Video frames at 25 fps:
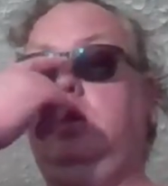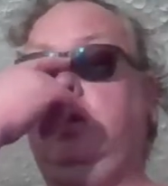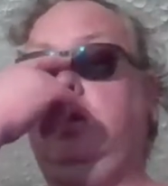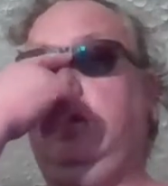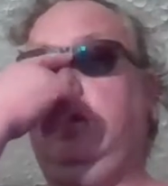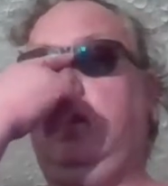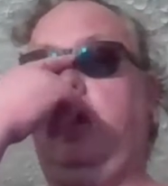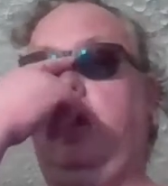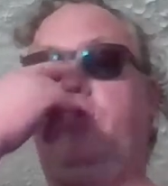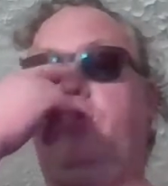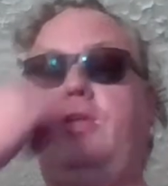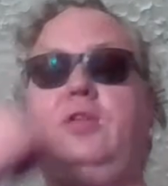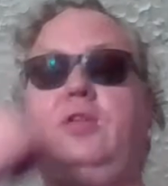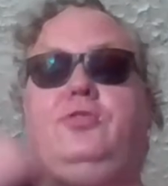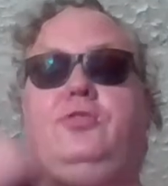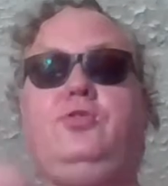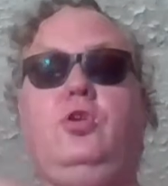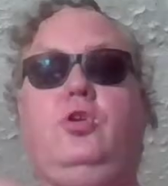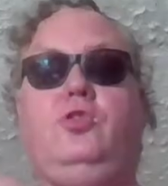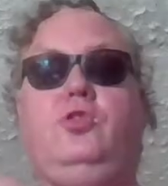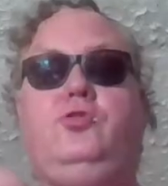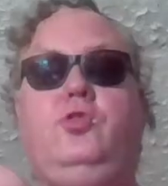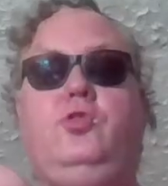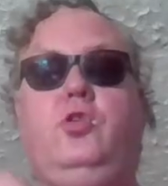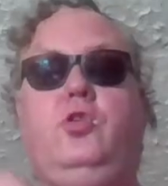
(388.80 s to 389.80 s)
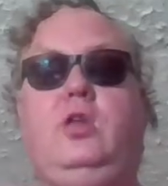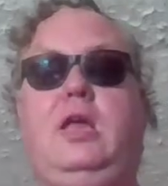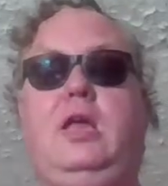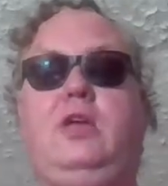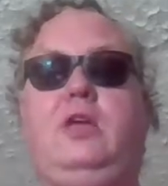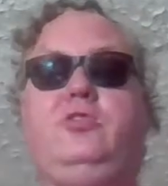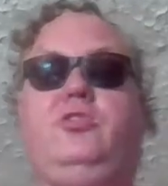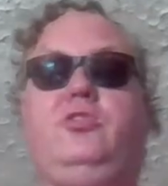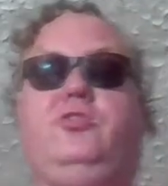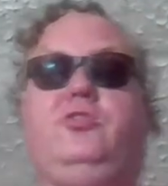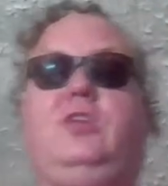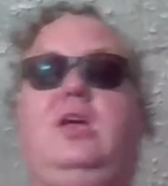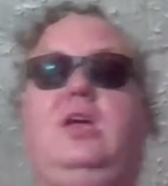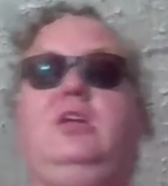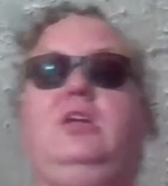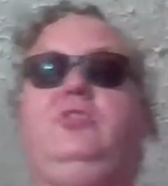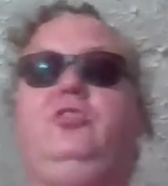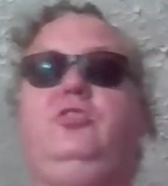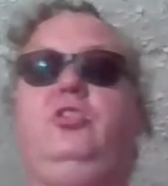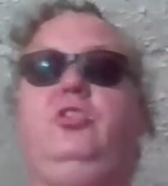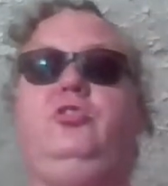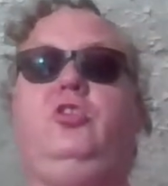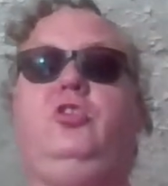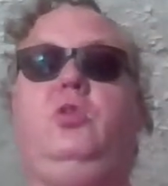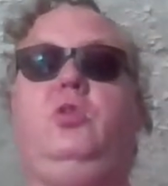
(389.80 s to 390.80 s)
And that's also a good exercise
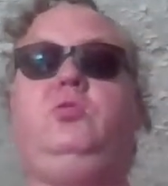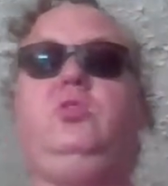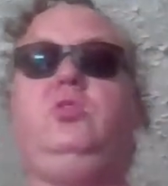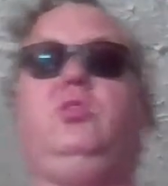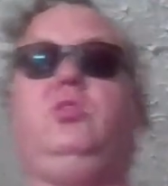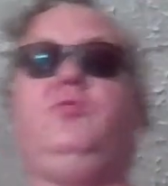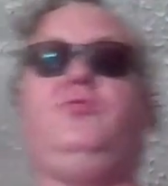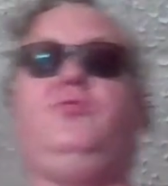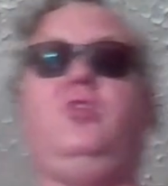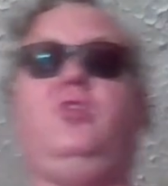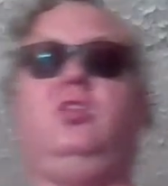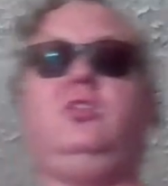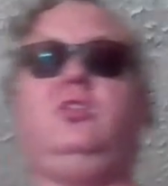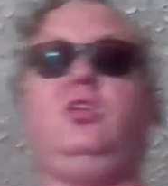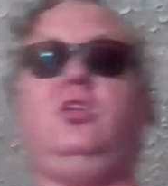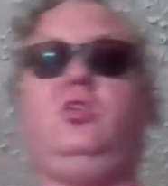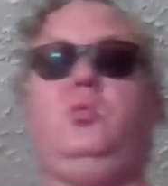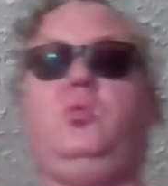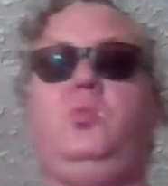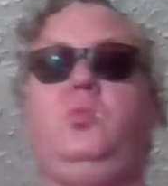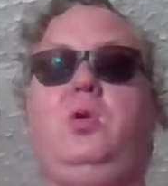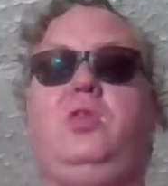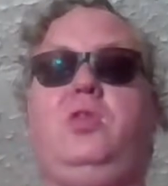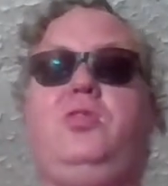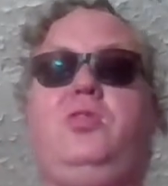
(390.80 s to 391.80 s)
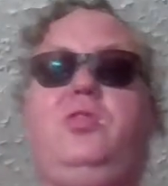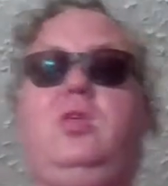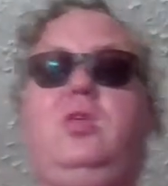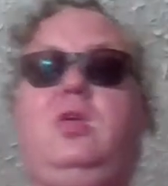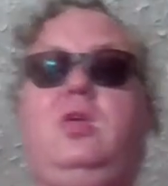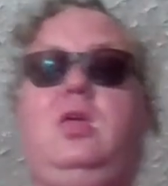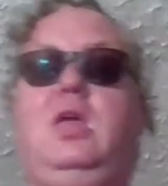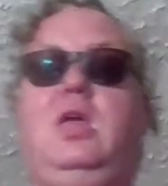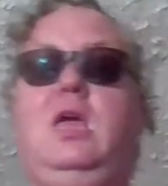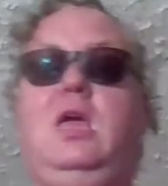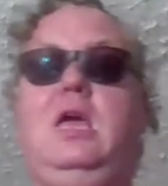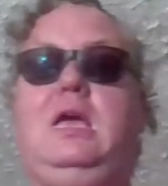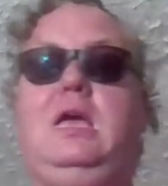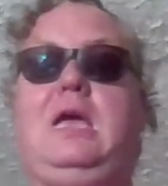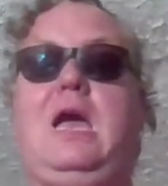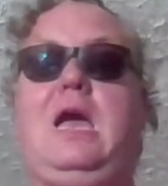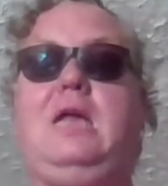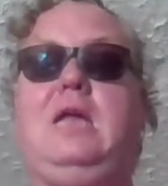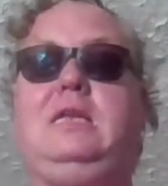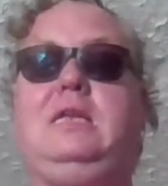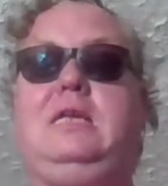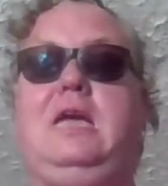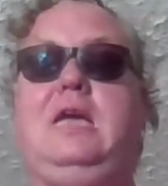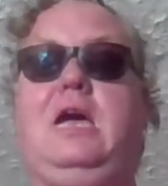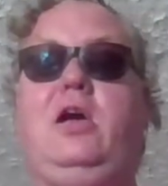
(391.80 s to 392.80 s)
to do. You can follow that up with
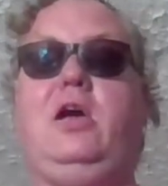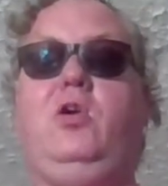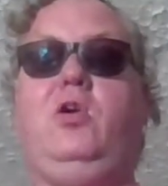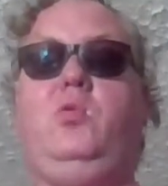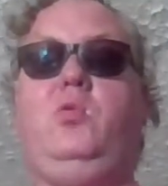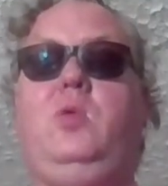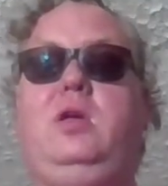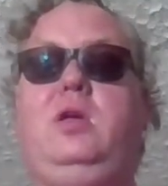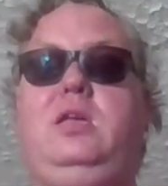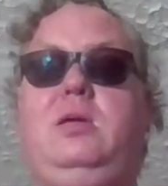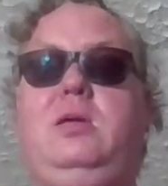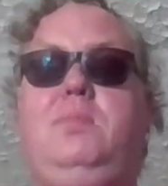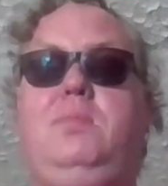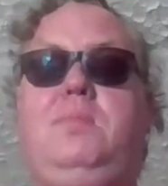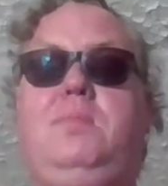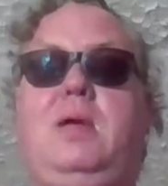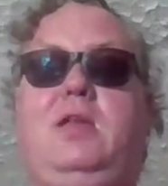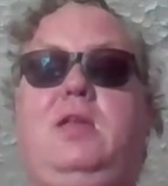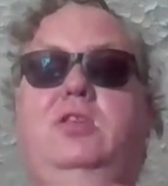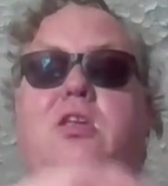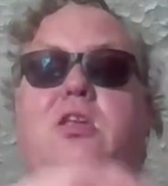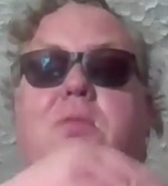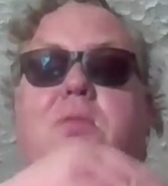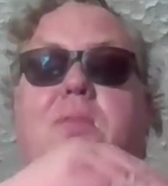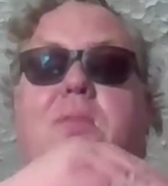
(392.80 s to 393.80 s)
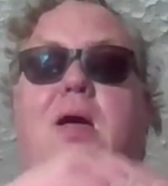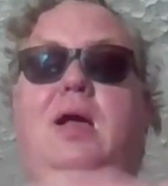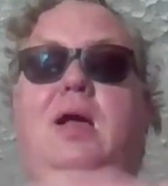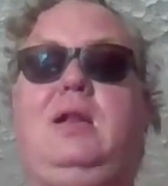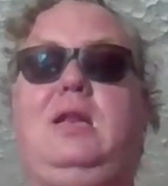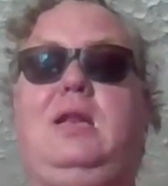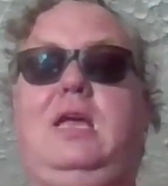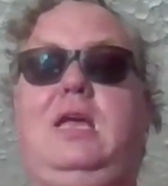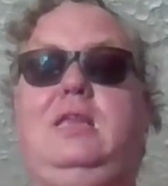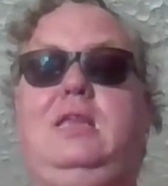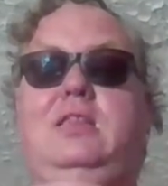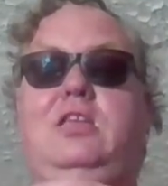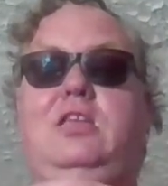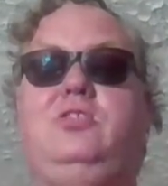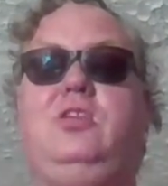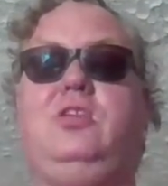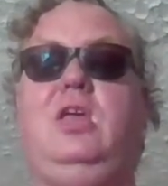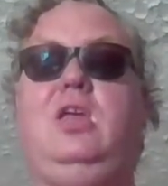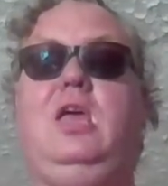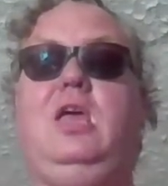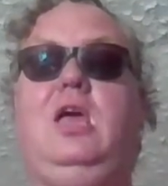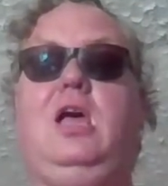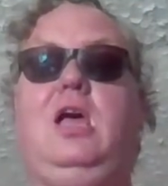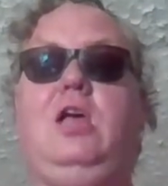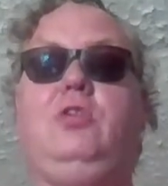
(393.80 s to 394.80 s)
cat-cow, where you bend your back like this.
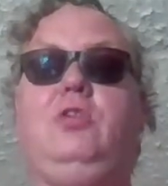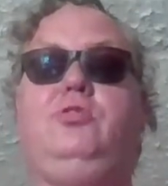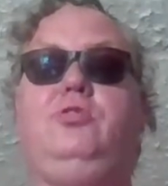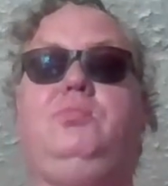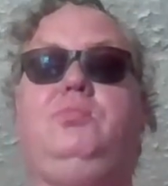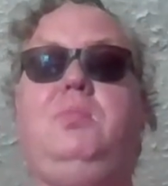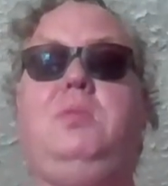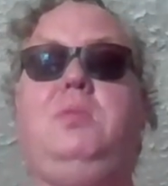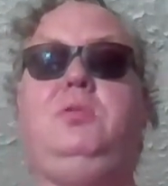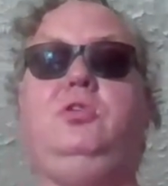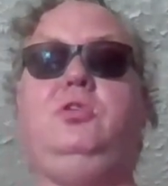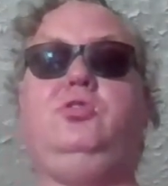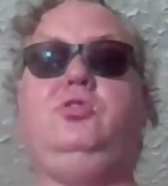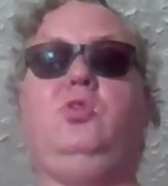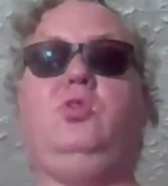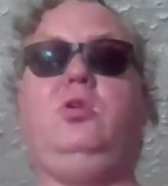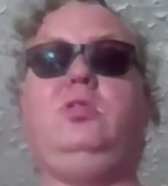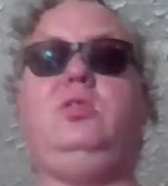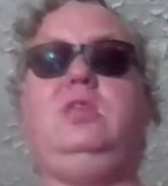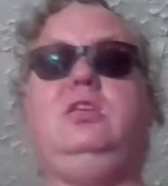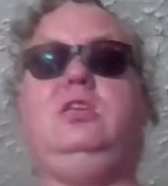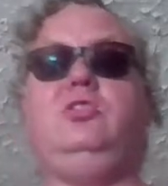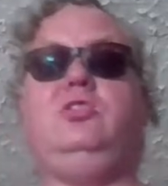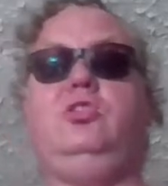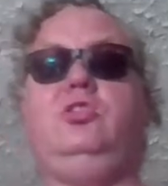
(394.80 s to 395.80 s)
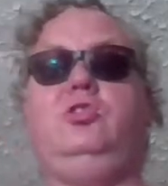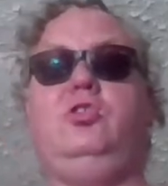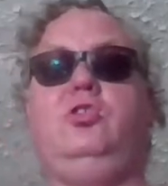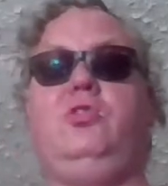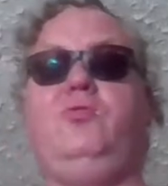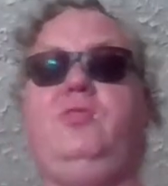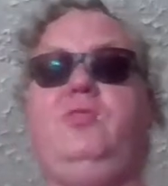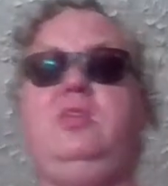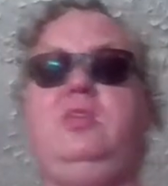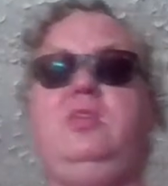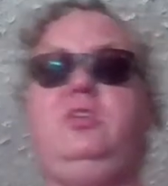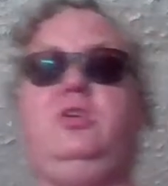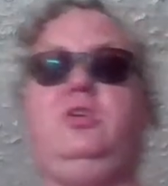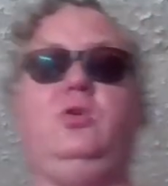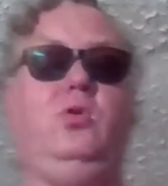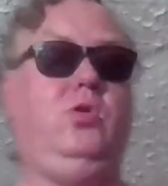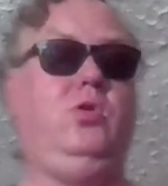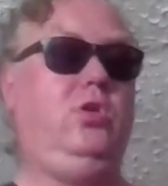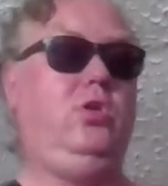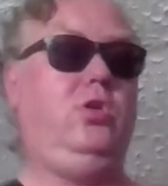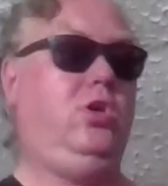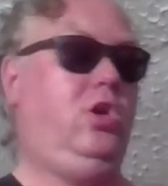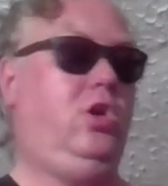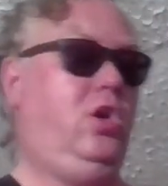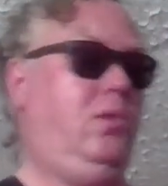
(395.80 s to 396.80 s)
I'll maybe show you these in another
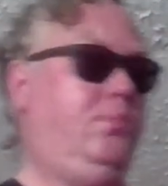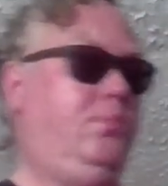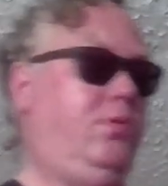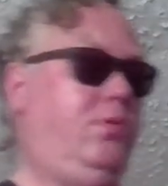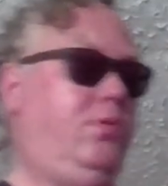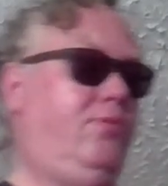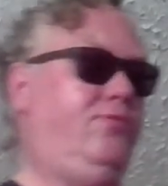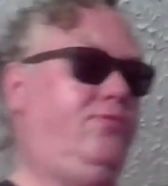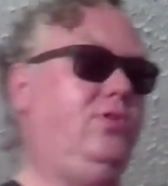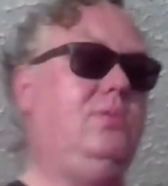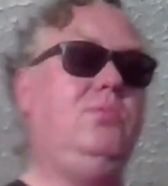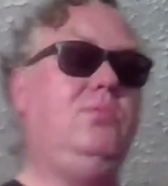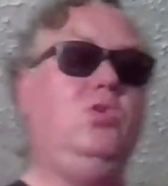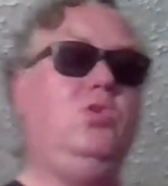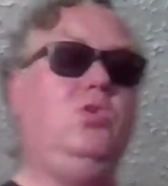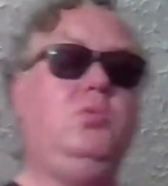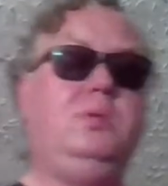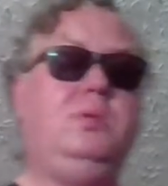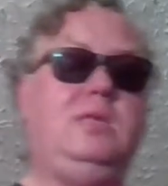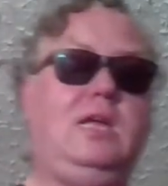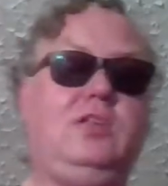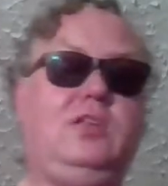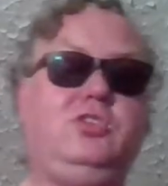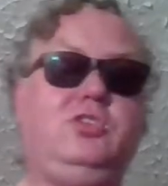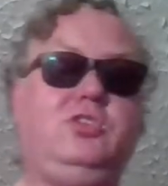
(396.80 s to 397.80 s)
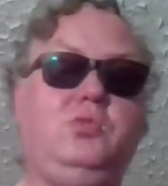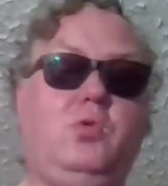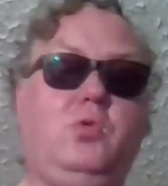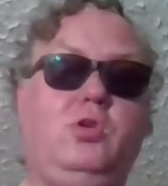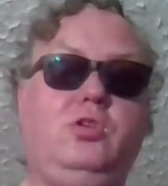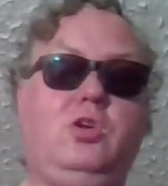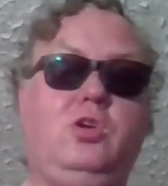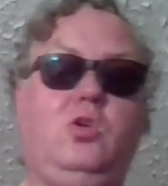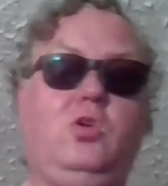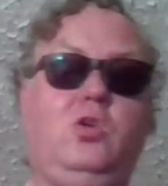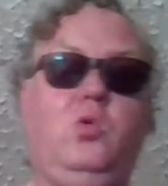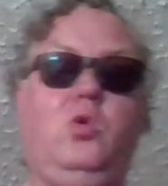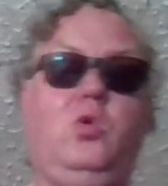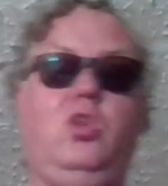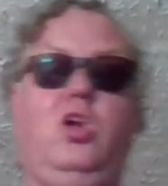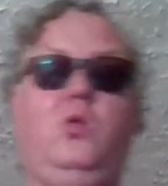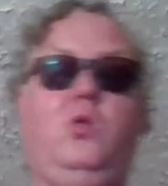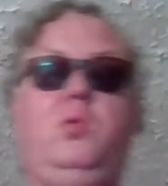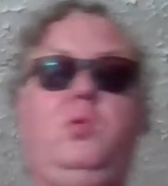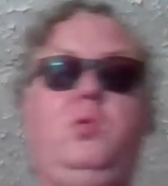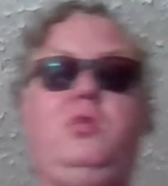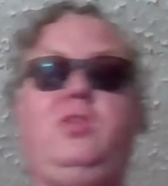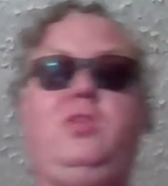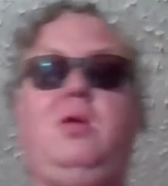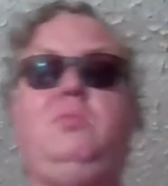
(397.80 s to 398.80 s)
video. But for the moment, that's one to go
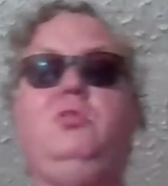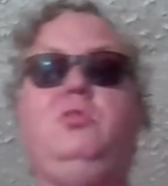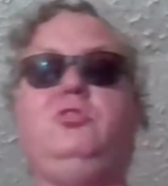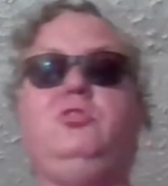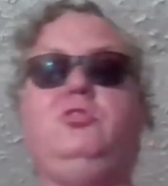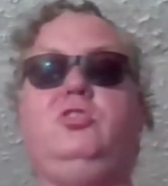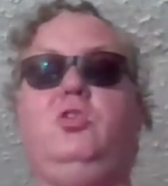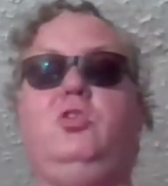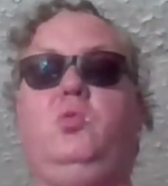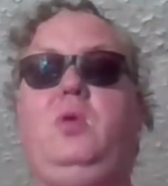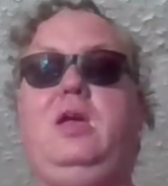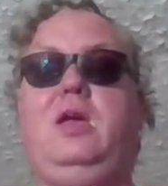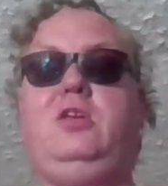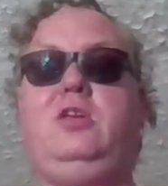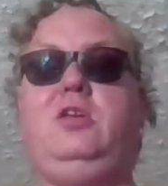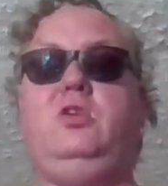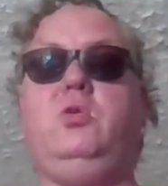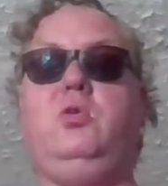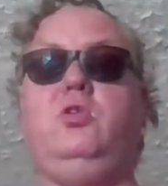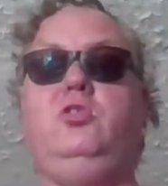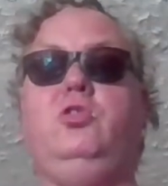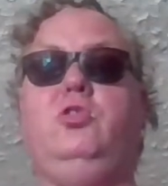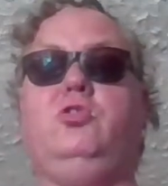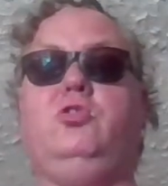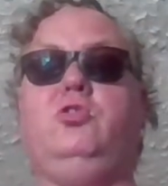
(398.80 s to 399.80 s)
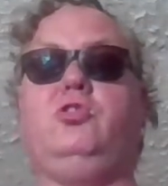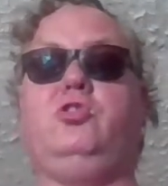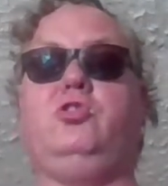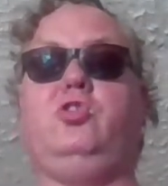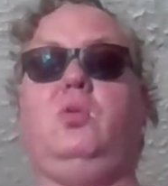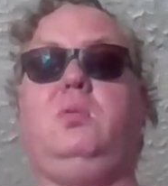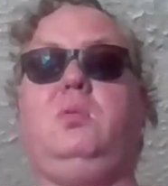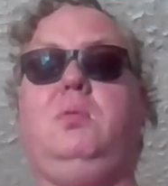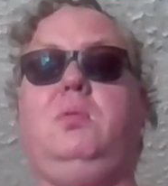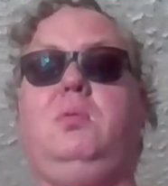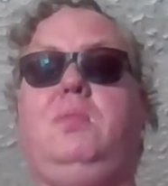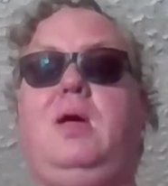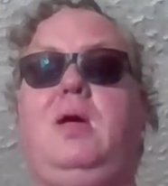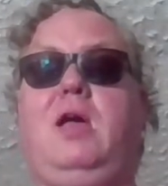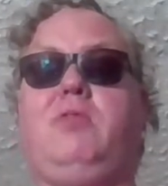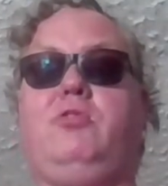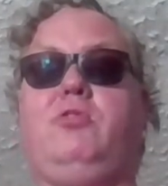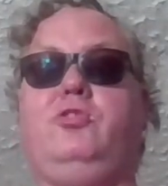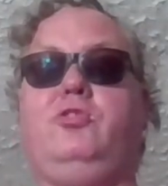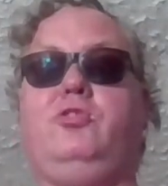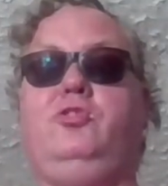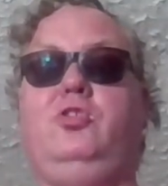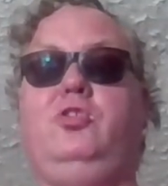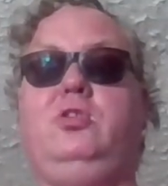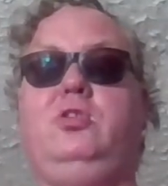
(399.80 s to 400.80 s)
along with. If I'm using a weight, you can use a shopping bag or
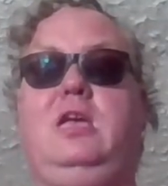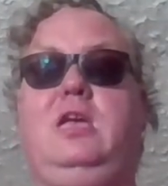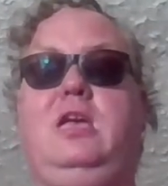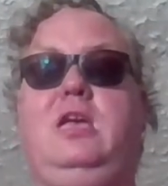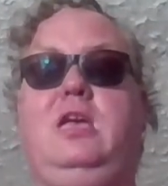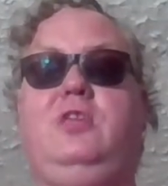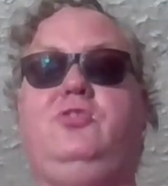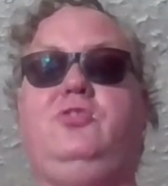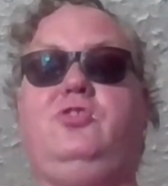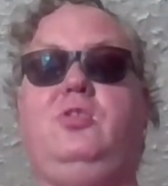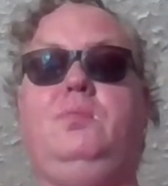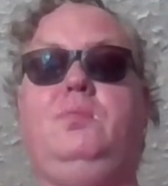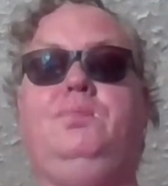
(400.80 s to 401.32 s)
a suitcase.